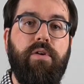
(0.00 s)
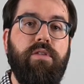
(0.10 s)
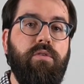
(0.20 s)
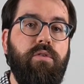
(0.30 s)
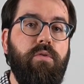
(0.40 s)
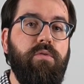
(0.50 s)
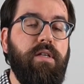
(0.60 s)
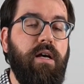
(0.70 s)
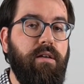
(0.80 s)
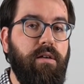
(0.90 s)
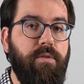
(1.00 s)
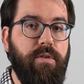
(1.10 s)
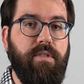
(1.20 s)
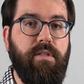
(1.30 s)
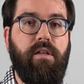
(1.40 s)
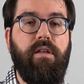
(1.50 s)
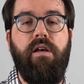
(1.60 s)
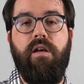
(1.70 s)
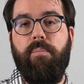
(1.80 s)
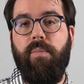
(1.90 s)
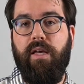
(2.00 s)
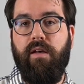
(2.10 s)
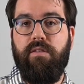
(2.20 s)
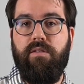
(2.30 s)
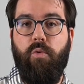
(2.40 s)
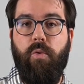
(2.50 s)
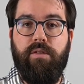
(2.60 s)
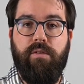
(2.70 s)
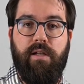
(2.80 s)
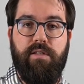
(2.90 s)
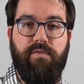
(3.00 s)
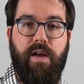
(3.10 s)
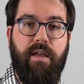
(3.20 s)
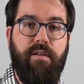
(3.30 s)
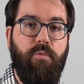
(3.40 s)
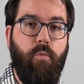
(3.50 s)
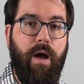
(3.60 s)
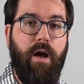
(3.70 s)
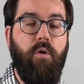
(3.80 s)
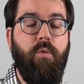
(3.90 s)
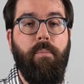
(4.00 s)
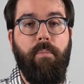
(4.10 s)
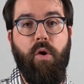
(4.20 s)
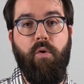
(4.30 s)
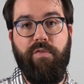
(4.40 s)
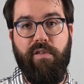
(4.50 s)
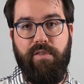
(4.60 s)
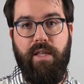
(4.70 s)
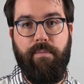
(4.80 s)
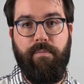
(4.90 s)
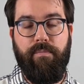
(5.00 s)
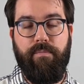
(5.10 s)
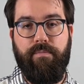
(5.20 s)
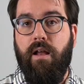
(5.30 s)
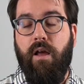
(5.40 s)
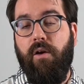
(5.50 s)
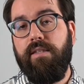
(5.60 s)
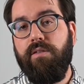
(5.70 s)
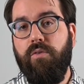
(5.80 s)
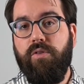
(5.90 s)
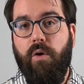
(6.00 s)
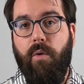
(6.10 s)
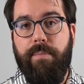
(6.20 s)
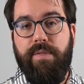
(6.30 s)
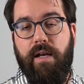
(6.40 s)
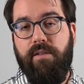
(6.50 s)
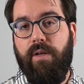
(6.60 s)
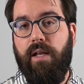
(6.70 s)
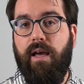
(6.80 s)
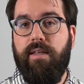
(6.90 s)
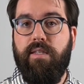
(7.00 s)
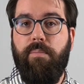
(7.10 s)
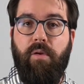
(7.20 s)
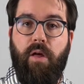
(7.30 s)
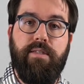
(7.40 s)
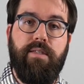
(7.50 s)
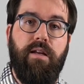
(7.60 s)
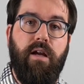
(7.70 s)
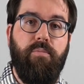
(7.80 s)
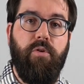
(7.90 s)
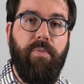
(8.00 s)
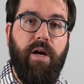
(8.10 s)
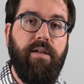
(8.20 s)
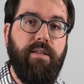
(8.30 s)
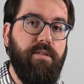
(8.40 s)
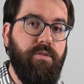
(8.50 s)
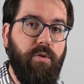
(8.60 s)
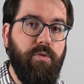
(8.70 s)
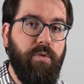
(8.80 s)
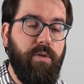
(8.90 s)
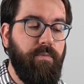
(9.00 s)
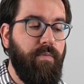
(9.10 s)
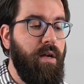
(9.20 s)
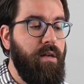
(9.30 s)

going to use accuracy because you want to classify well both of them. Now let's go to the website to analyze the plots that I prepared as usual.